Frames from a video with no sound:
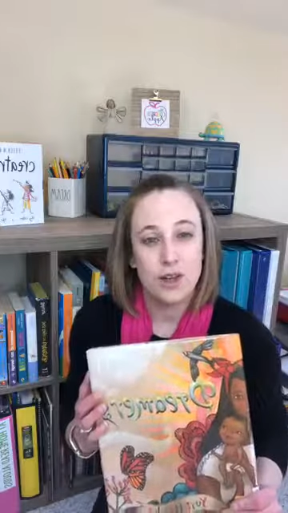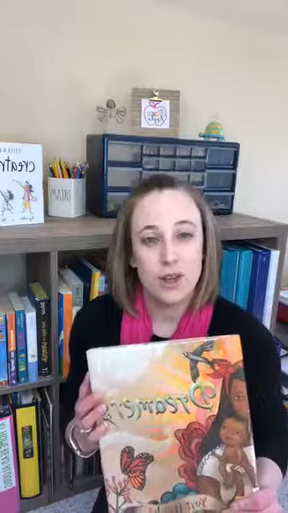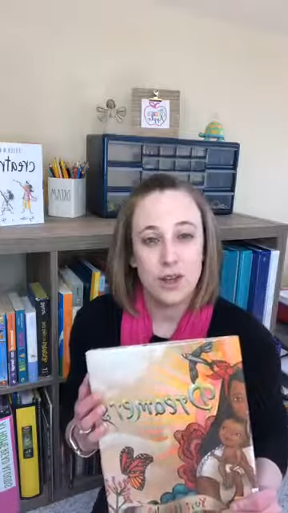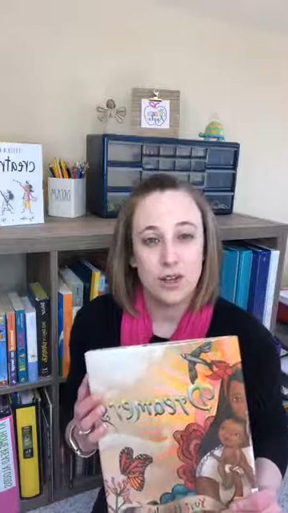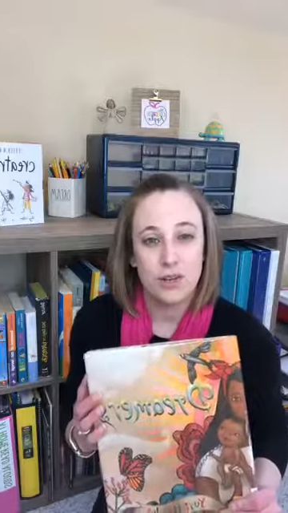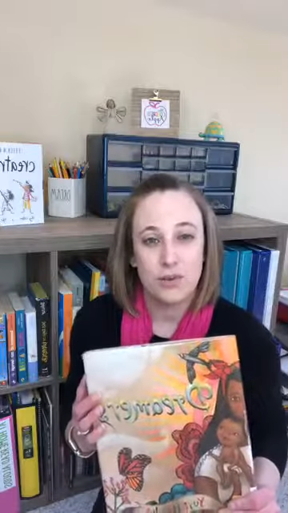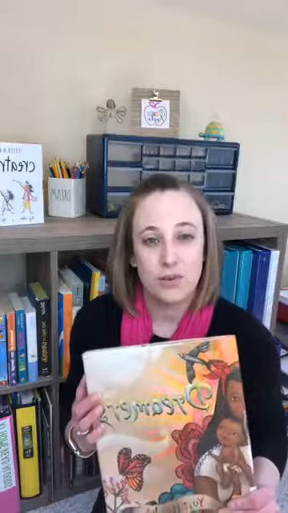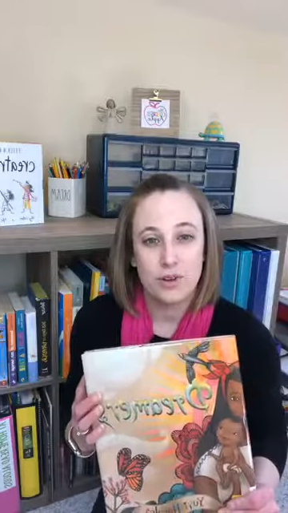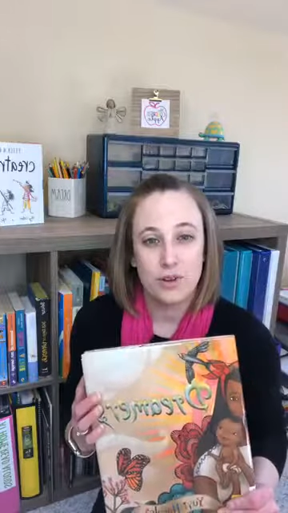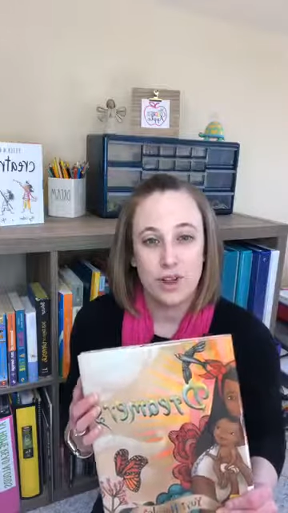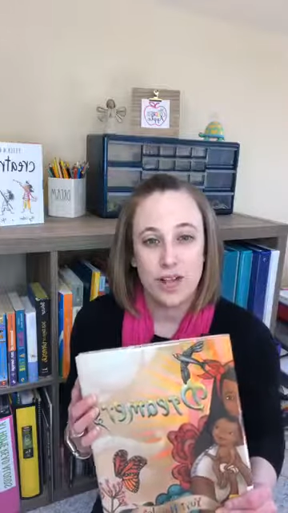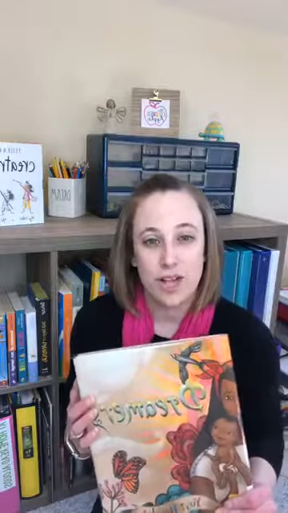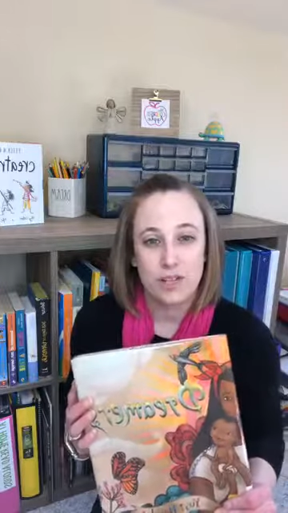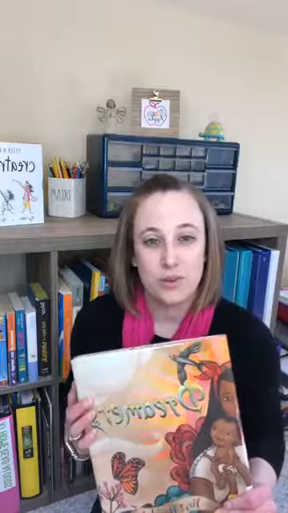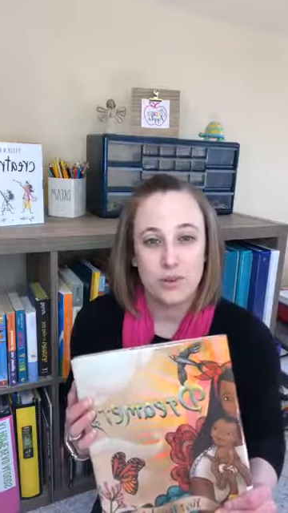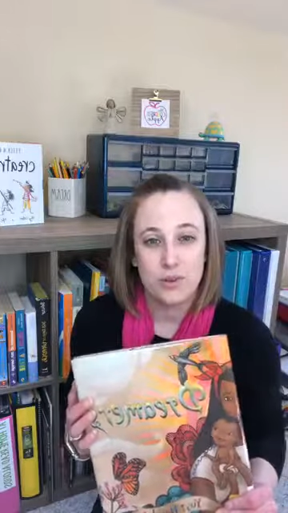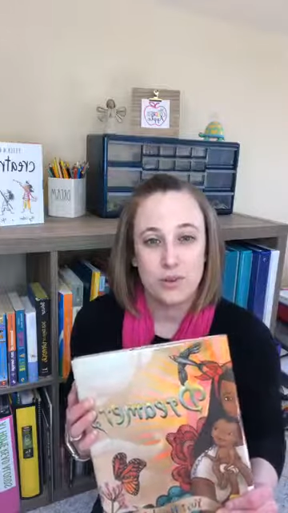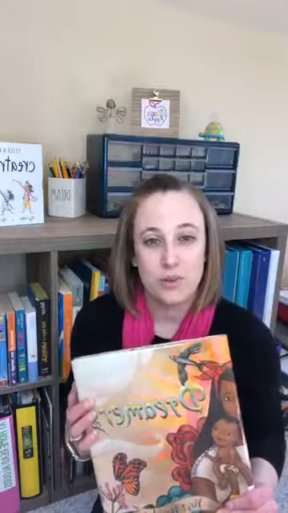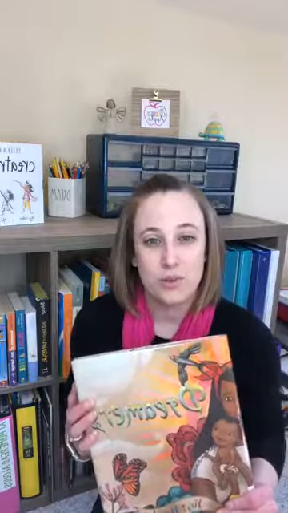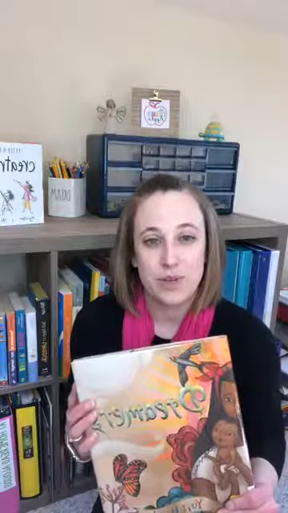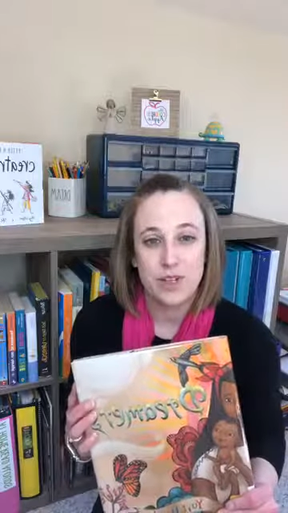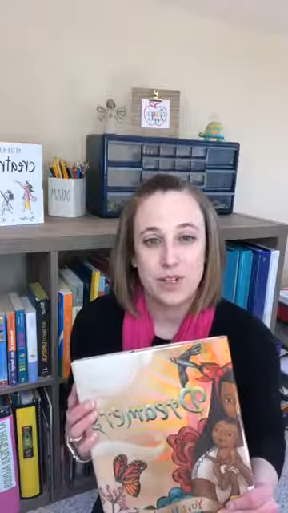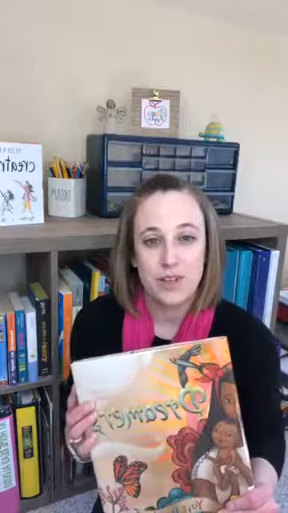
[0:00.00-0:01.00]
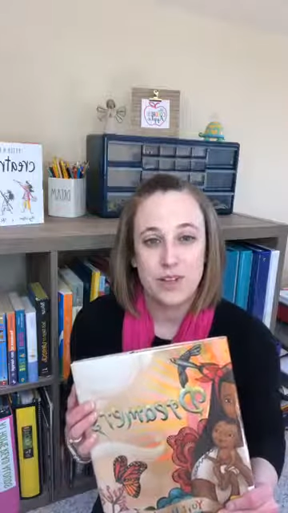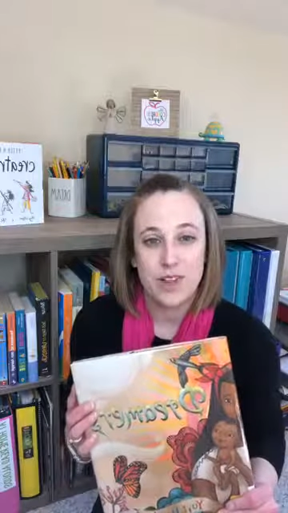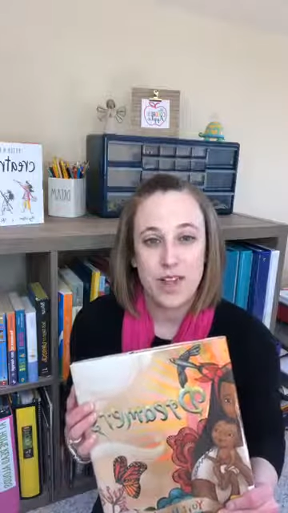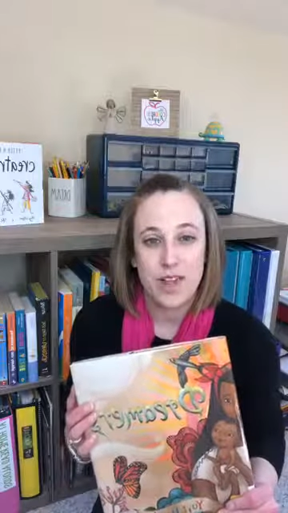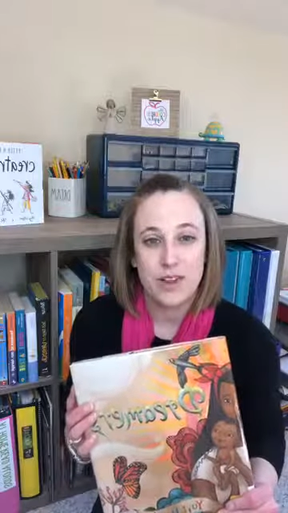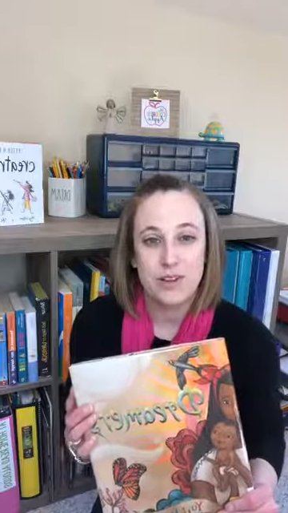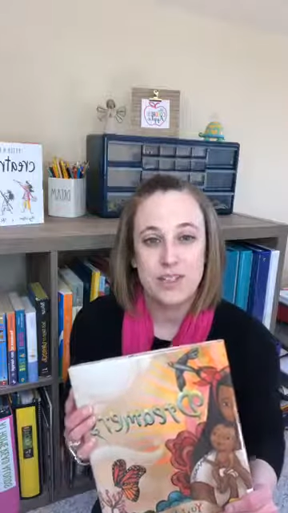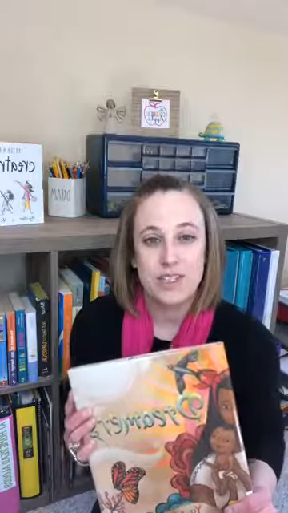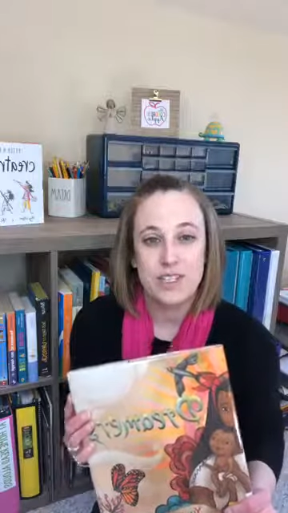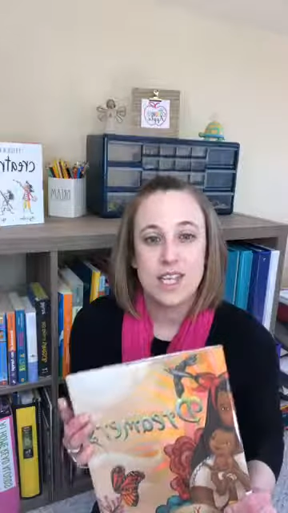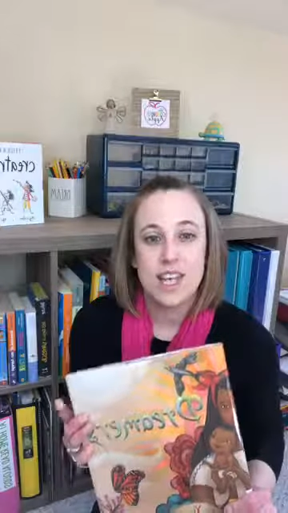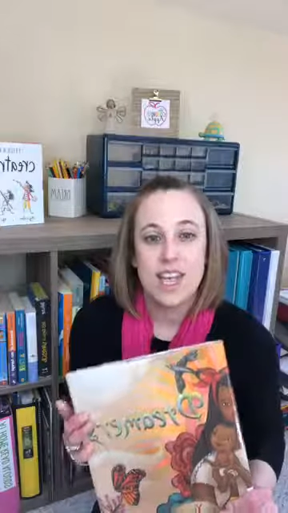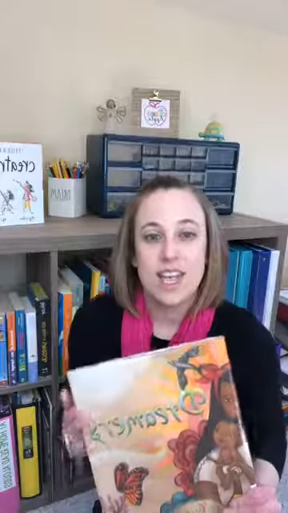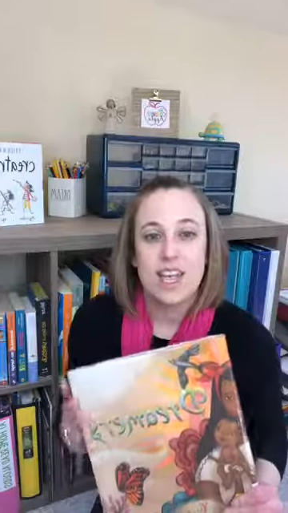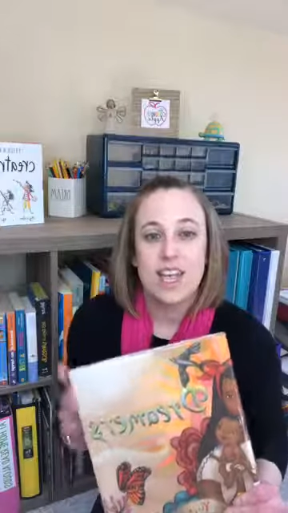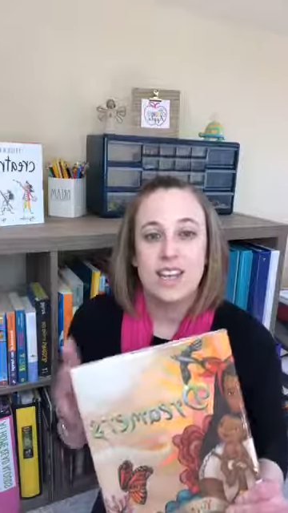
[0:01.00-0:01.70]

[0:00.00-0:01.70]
Colorful Classroom Read-Alouds.